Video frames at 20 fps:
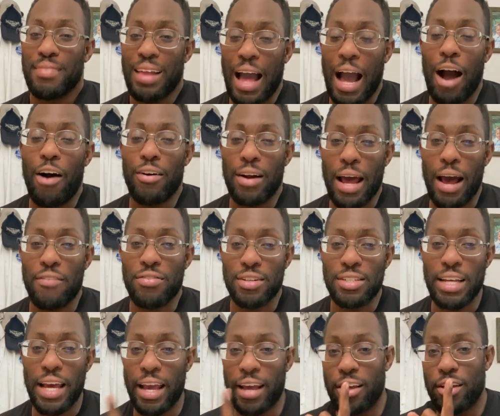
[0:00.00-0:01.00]
I would have to
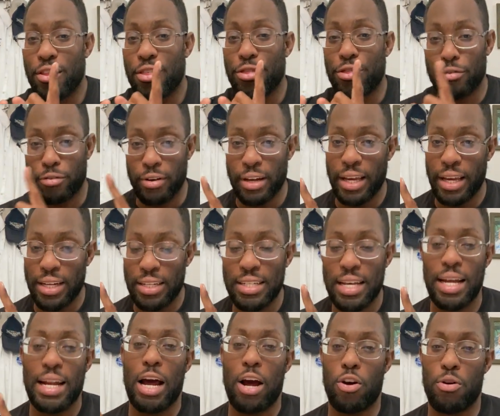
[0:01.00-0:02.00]
take 3
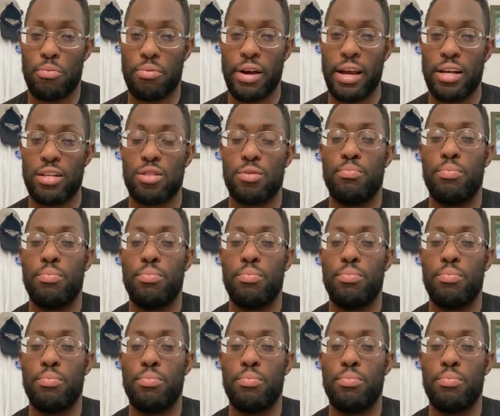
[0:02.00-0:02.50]
10-hour breaks.